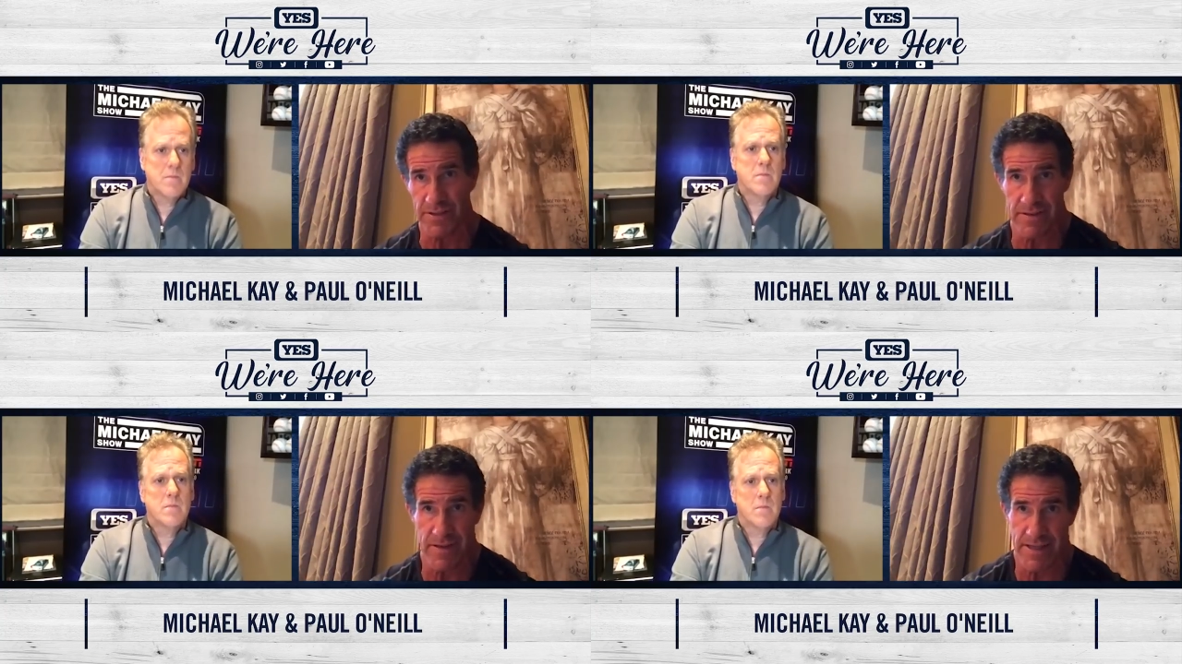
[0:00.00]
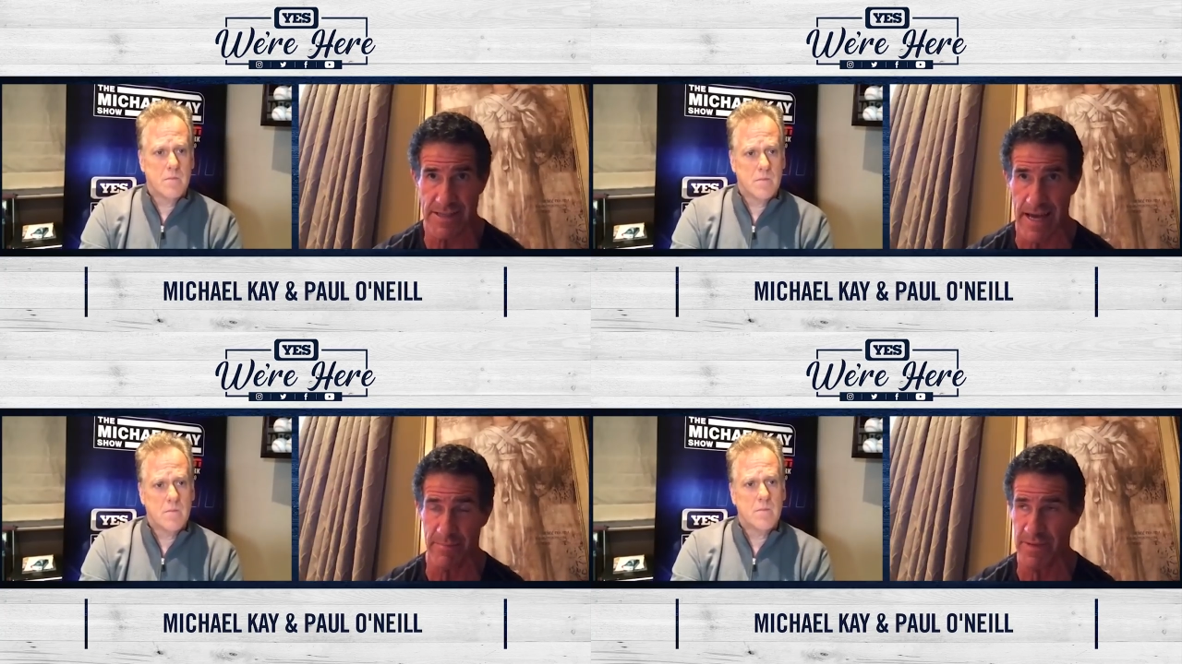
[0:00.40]
Speaker 1: and the
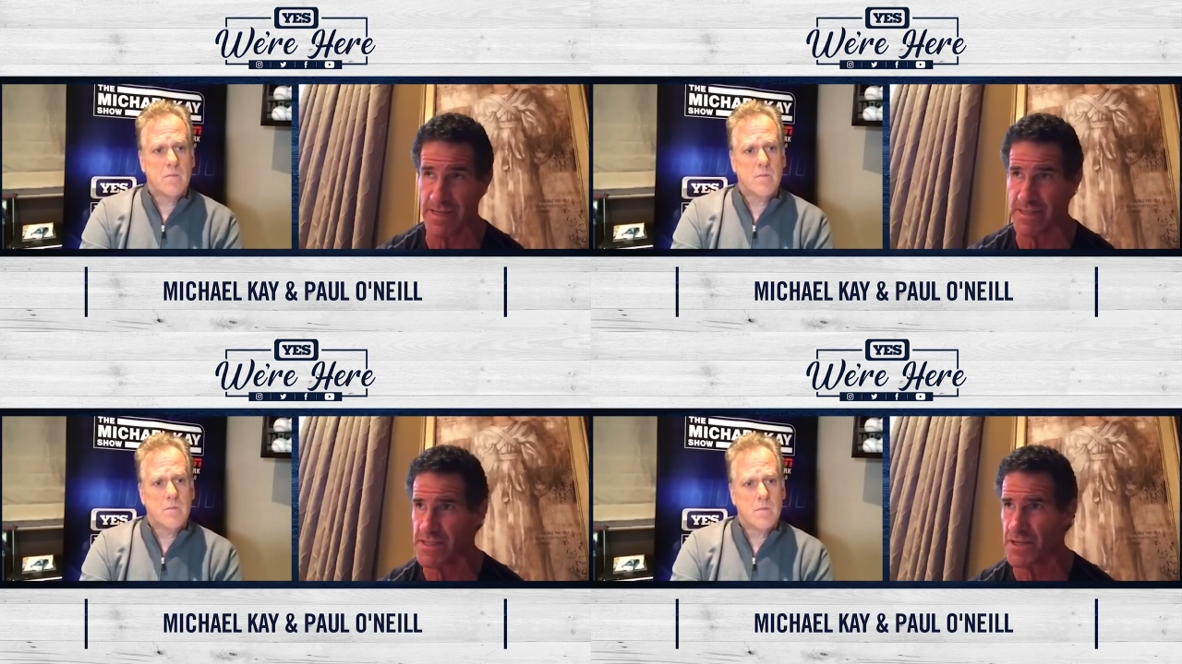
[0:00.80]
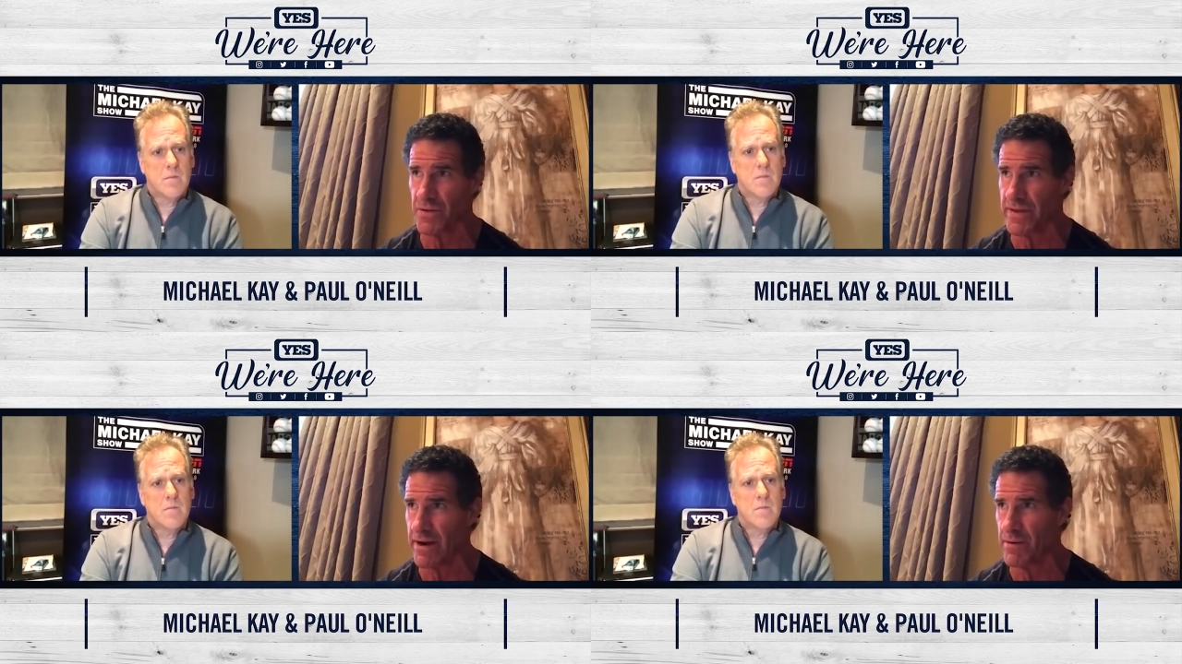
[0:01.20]
excitement is
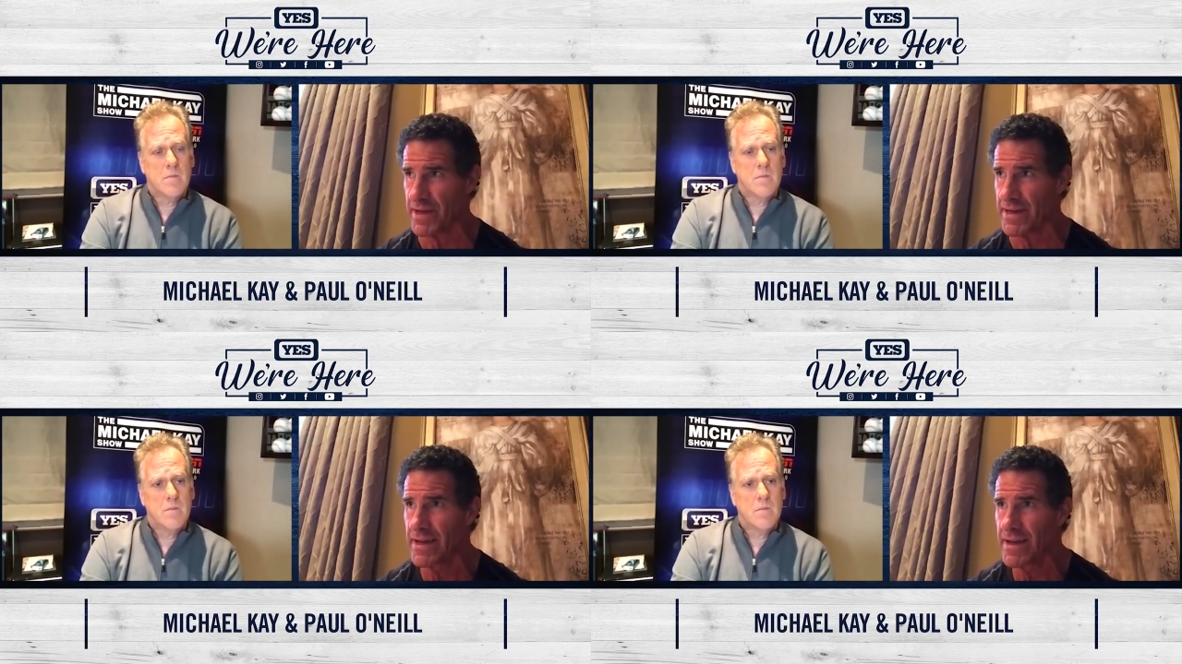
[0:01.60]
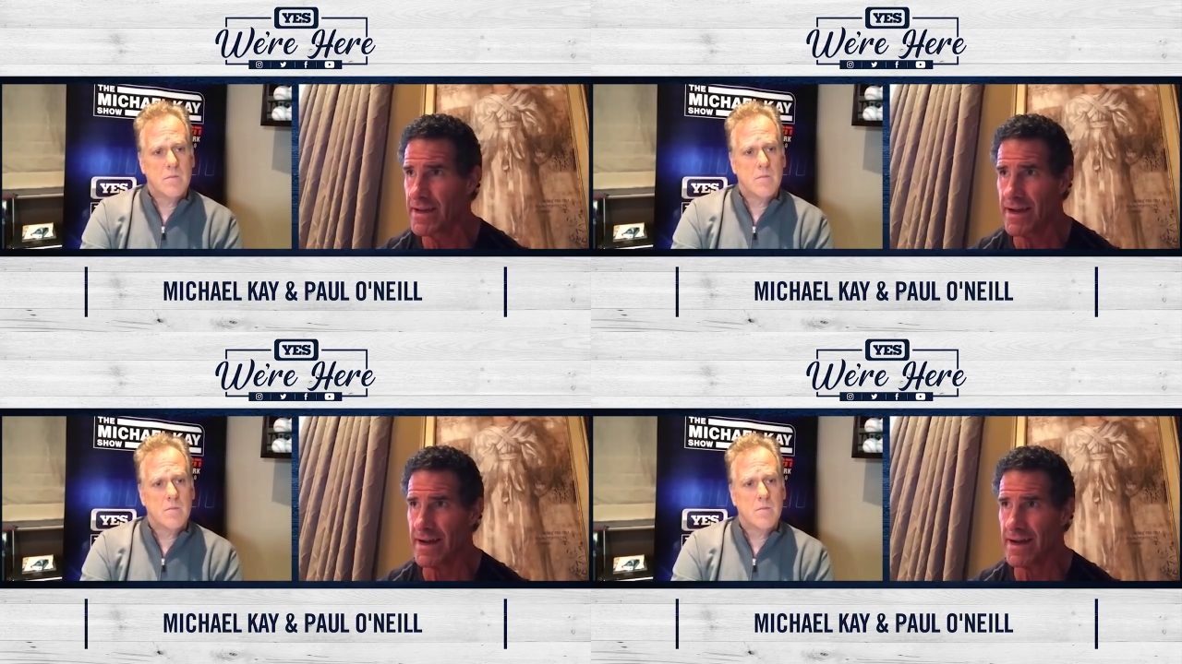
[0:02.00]
still there. But
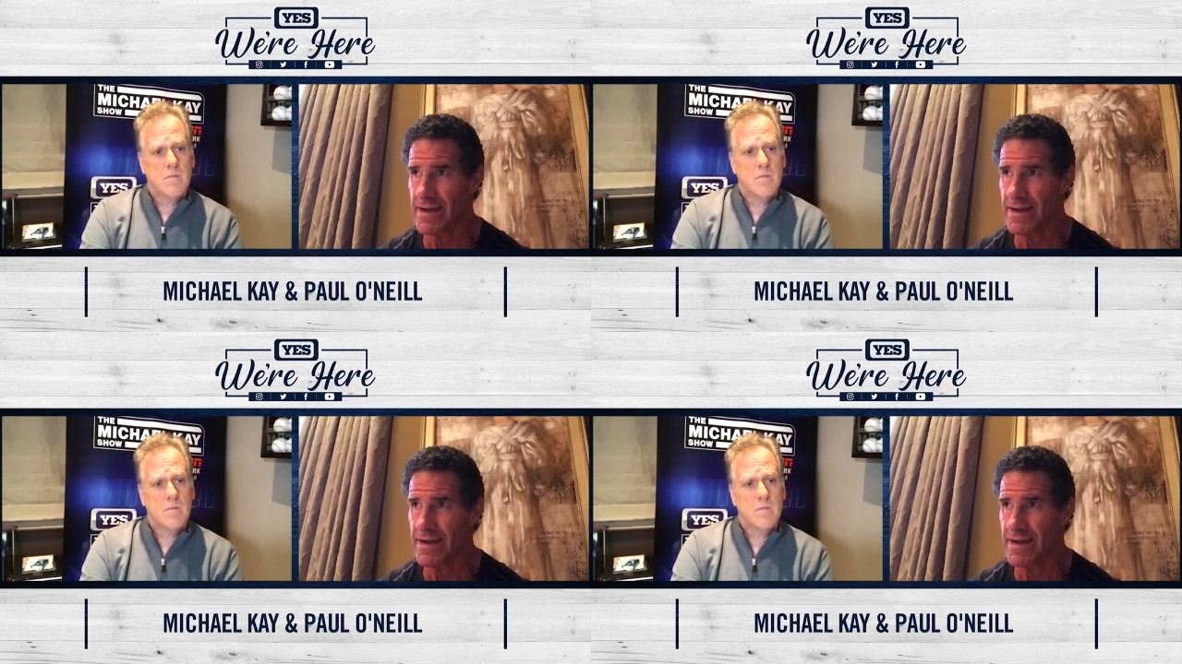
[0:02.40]
uh,